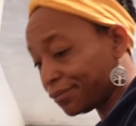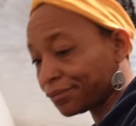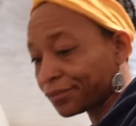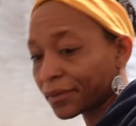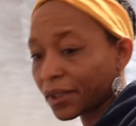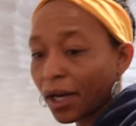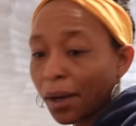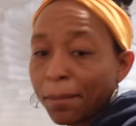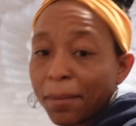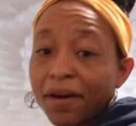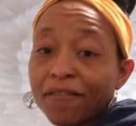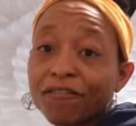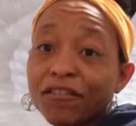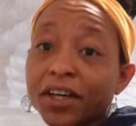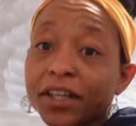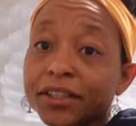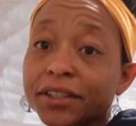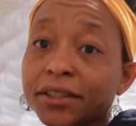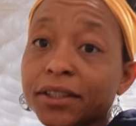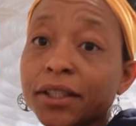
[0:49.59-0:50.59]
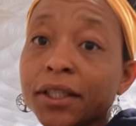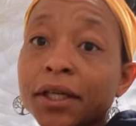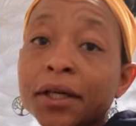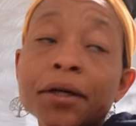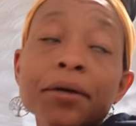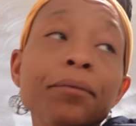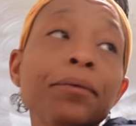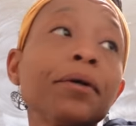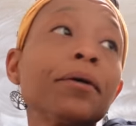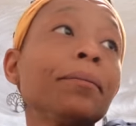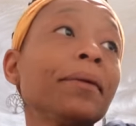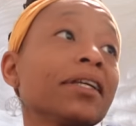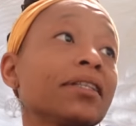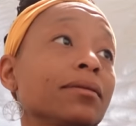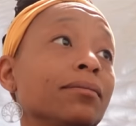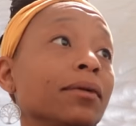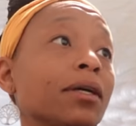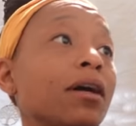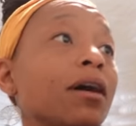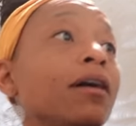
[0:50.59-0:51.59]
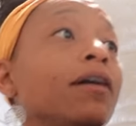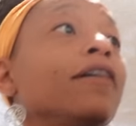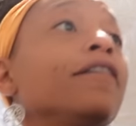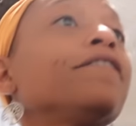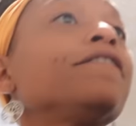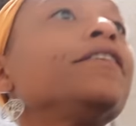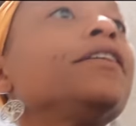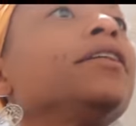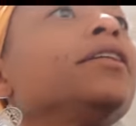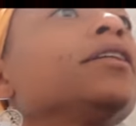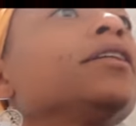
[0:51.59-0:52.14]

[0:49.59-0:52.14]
But first, we're going to make some coffee